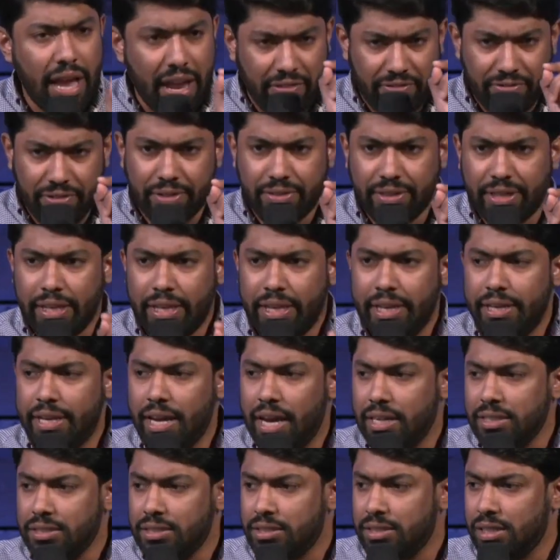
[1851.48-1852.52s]
everything he
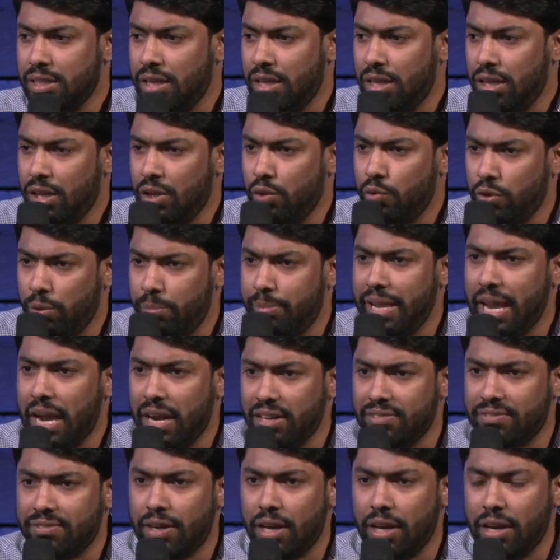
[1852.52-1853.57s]
does will be
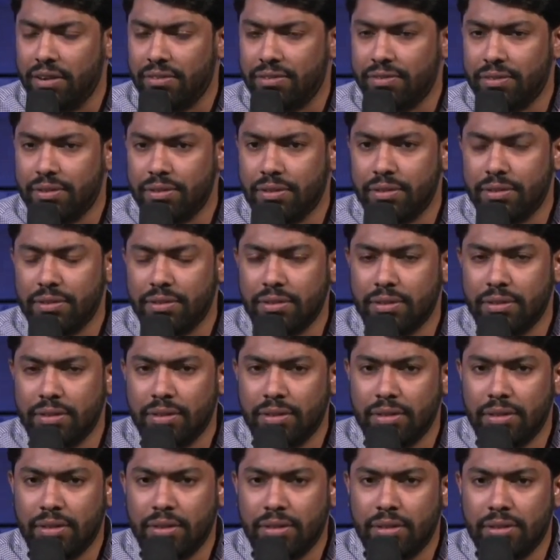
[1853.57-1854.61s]
out of love.
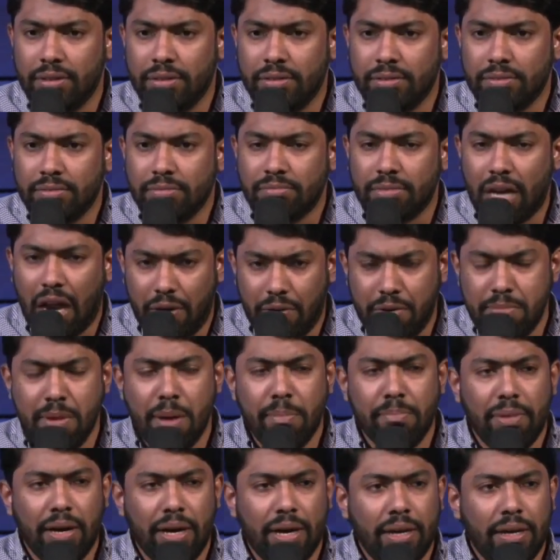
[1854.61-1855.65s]
I
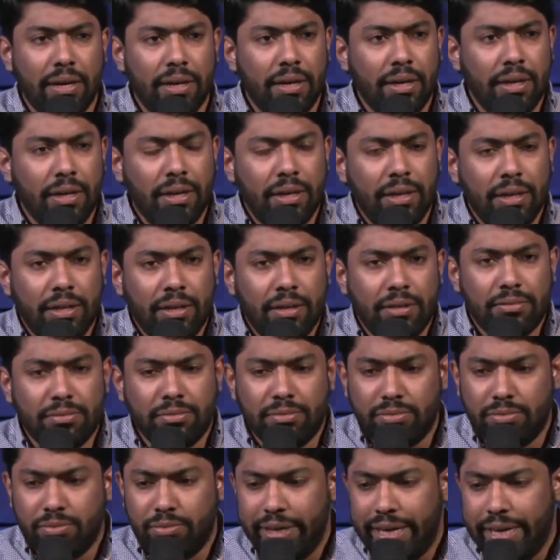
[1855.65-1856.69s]
remember
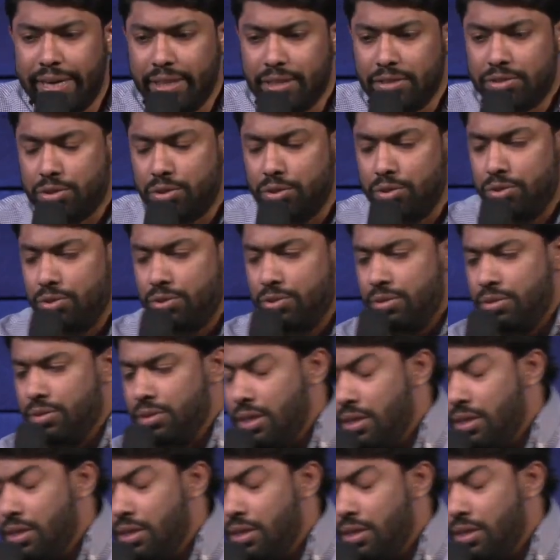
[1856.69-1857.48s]
reading through,